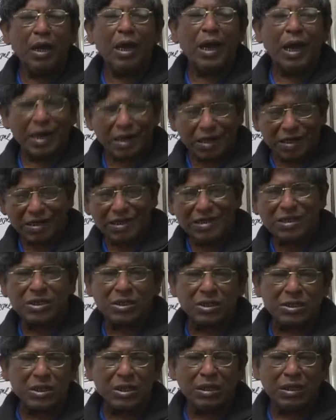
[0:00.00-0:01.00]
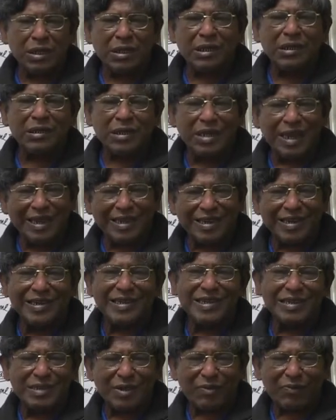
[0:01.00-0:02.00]
At least there
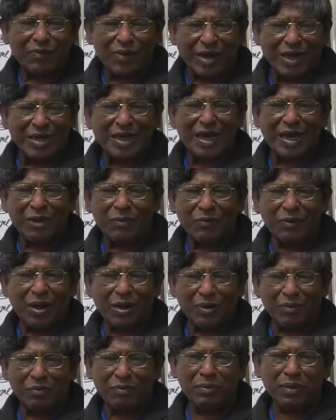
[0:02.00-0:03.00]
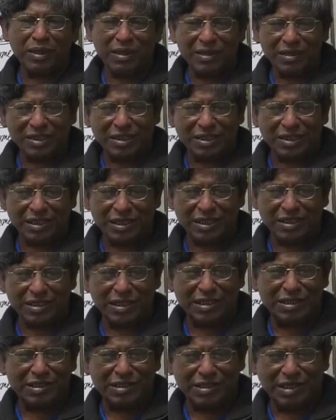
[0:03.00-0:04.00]
is a finite verb in the
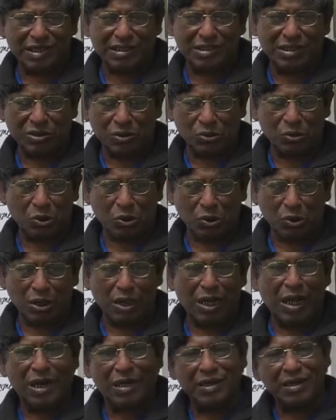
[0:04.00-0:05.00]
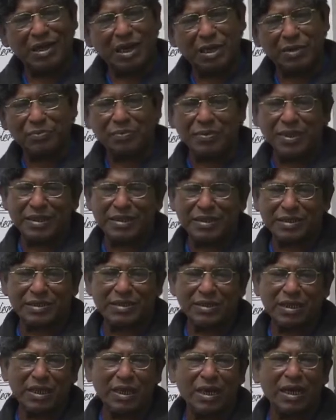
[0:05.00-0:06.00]
sentence, that is go, and that makes
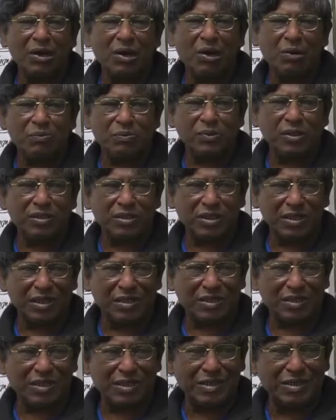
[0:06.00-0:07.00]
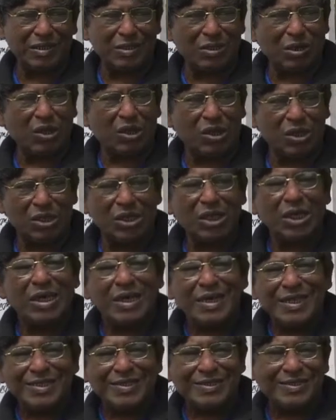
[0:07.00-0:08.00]
a complete sentence or
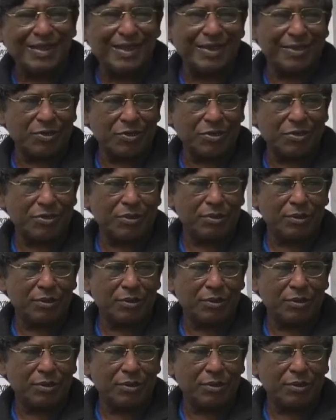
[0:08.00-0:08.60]
sense.